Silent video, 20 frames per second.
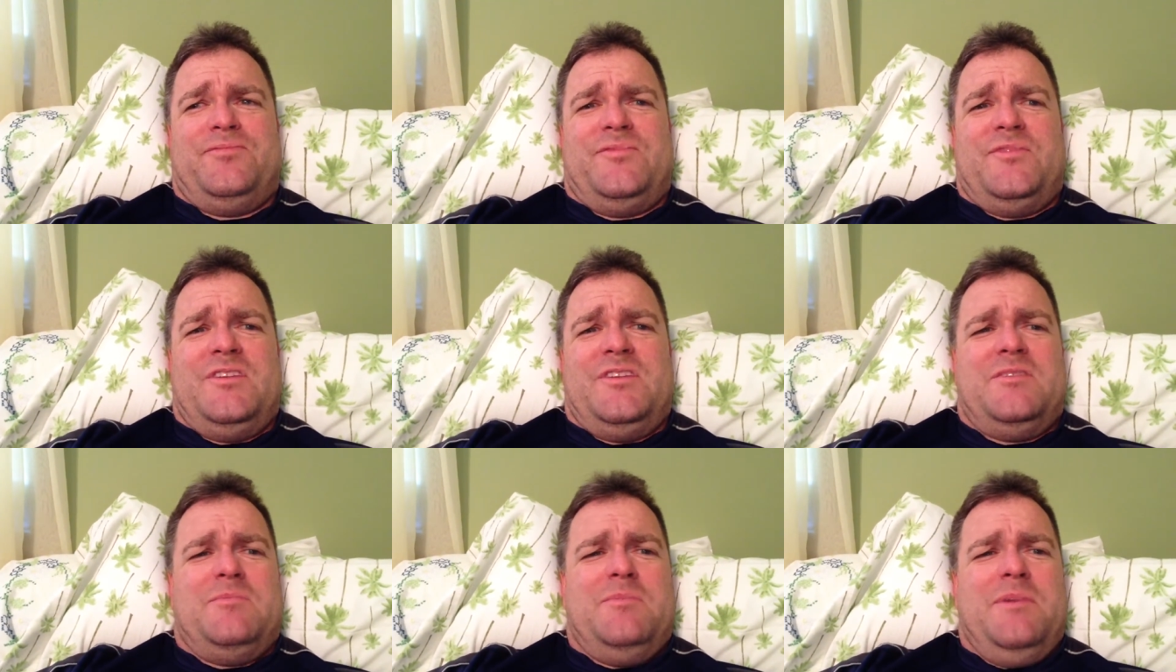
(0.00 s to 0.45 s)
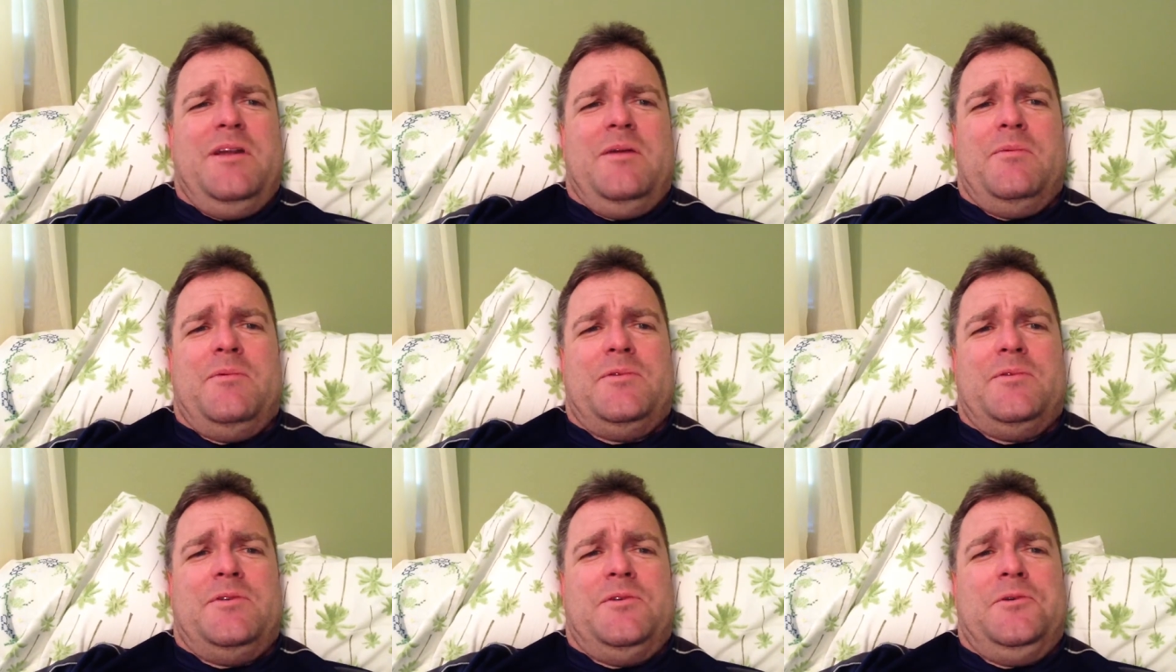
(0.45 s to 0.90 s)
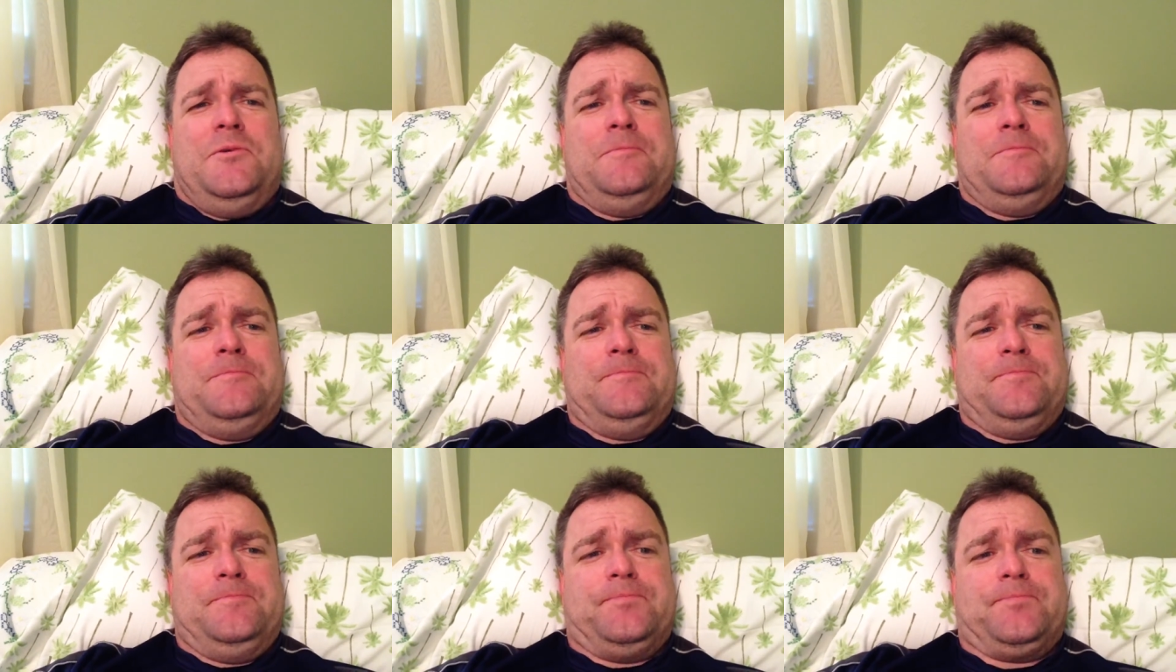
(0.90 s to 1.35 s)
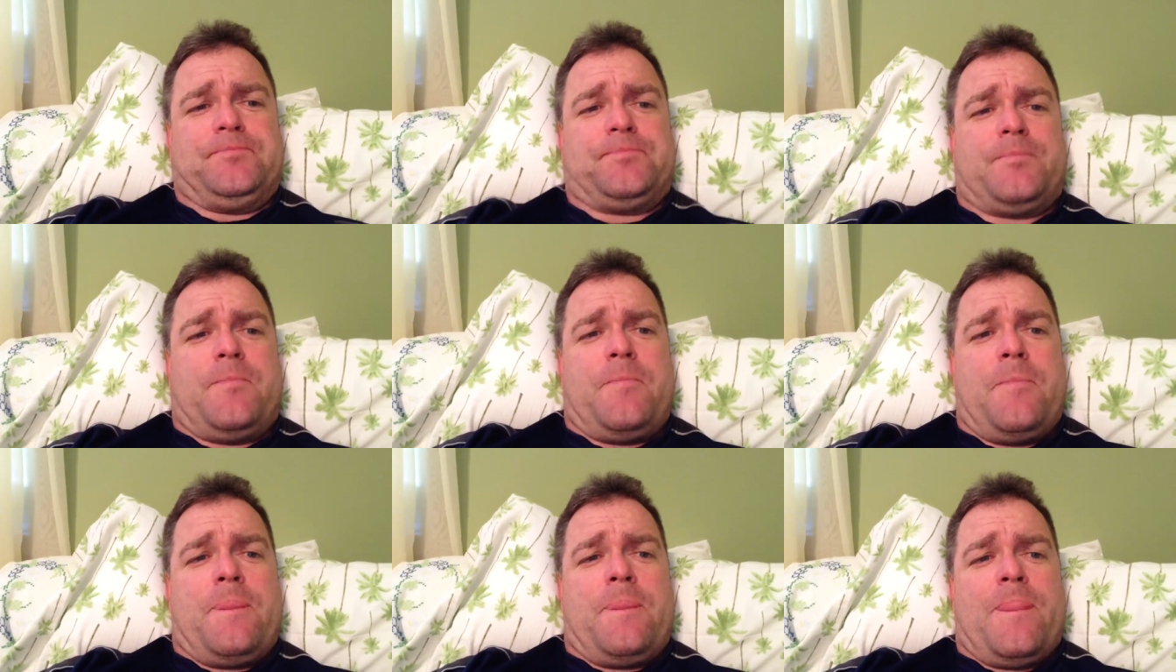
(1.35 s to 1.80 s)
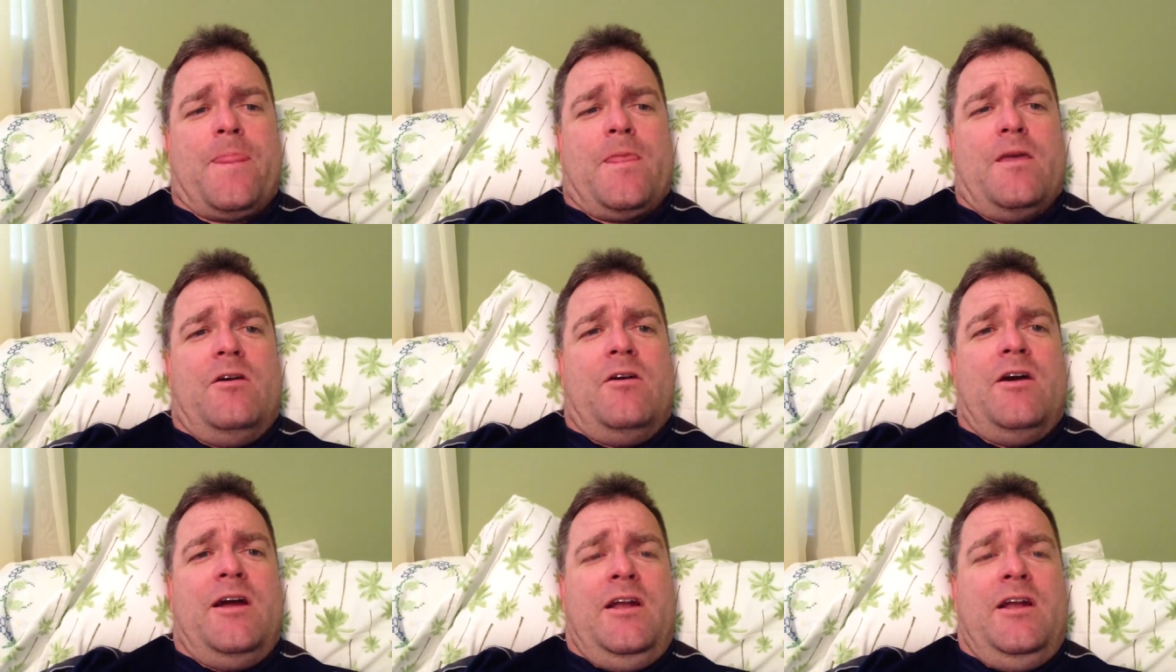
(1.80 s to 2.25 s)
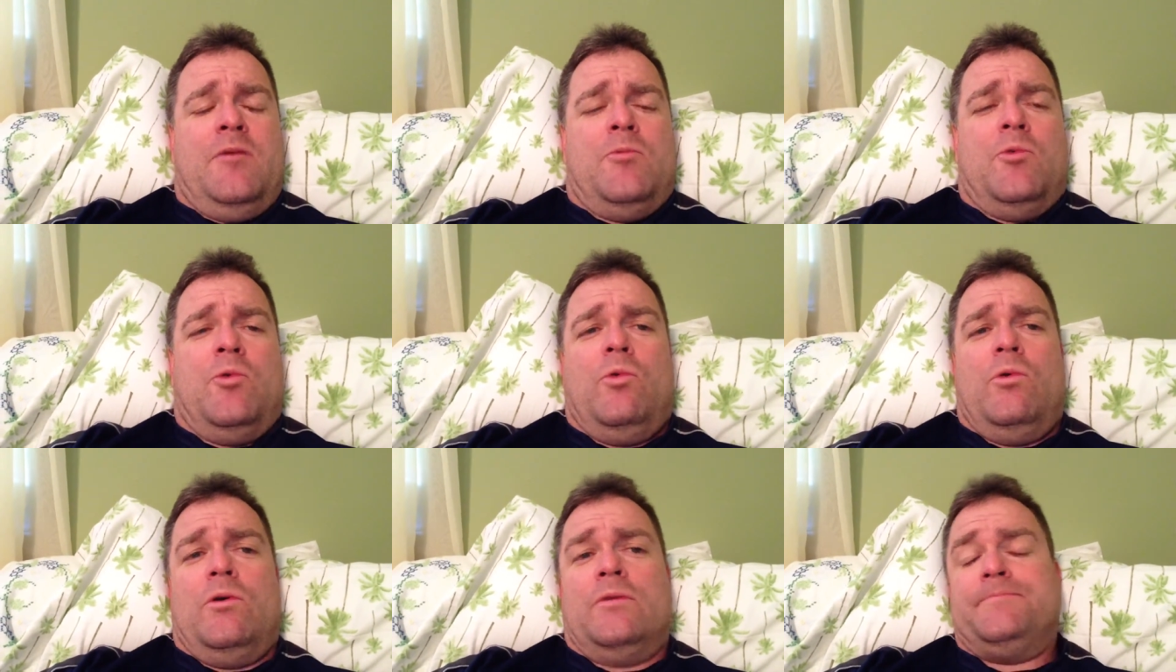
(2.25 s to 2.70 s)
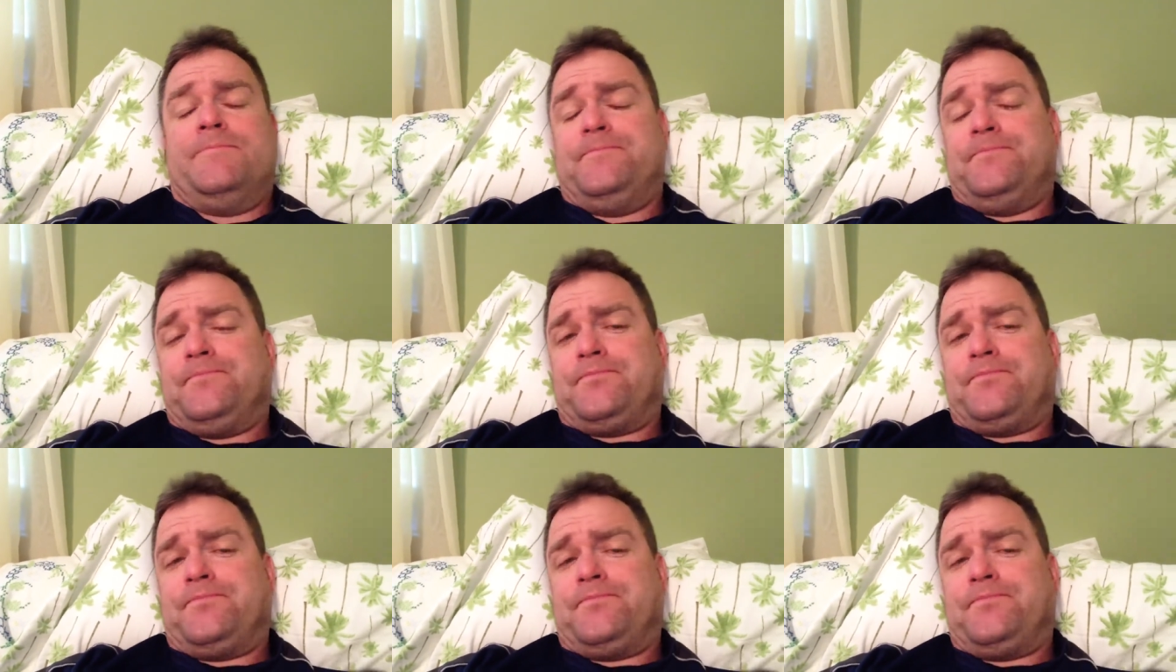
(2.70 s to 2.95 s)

That's my number 2. All right, number 1.